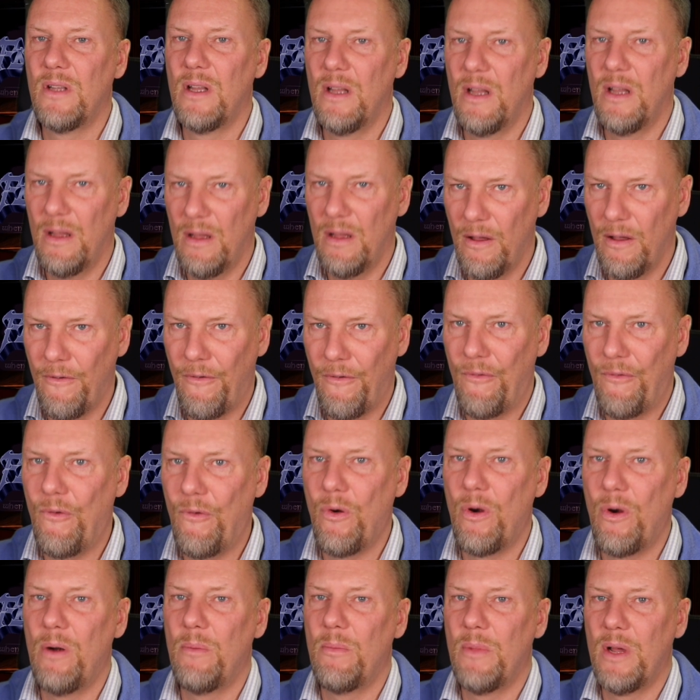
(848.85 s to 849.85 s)
a
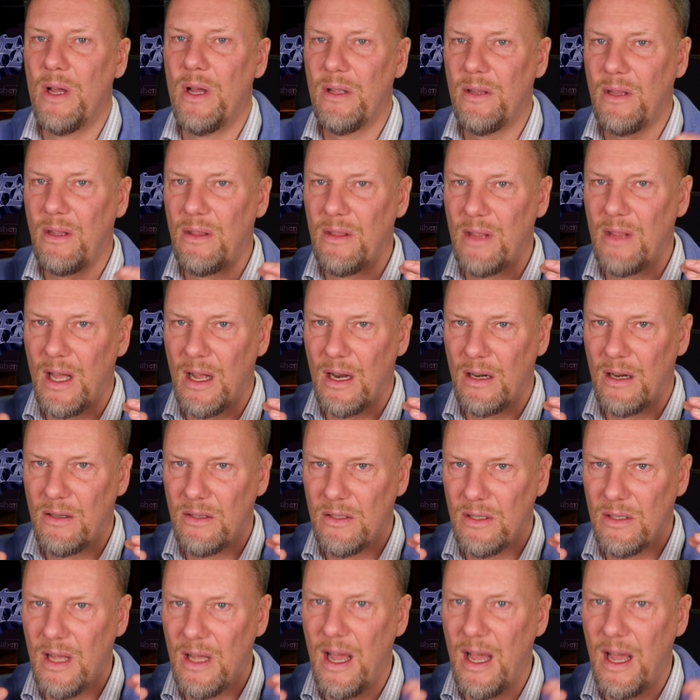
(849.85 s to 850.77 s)
format that